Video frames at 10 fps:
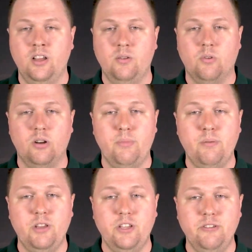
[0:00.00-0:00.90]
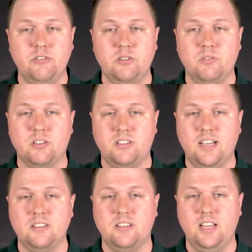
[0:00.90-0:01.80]
where it may be used to
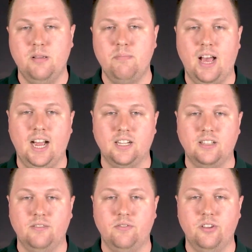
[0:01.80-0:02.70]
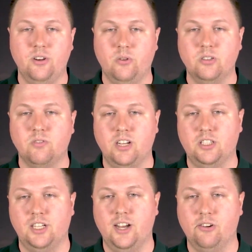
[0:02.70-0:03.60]
assess the impact of the noise
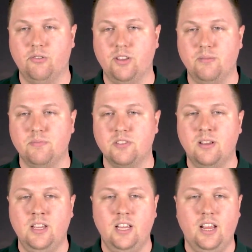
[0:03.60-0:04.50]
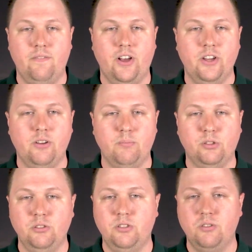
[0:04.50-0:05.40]
reduction algorithms, evaluate
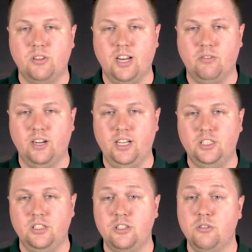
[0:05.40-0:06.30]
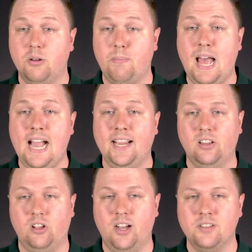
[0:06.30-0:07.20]
Bluetooth degradation due to
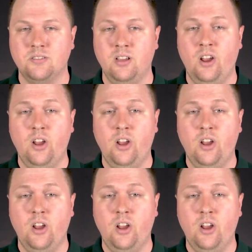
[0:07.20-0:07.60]
packet loss,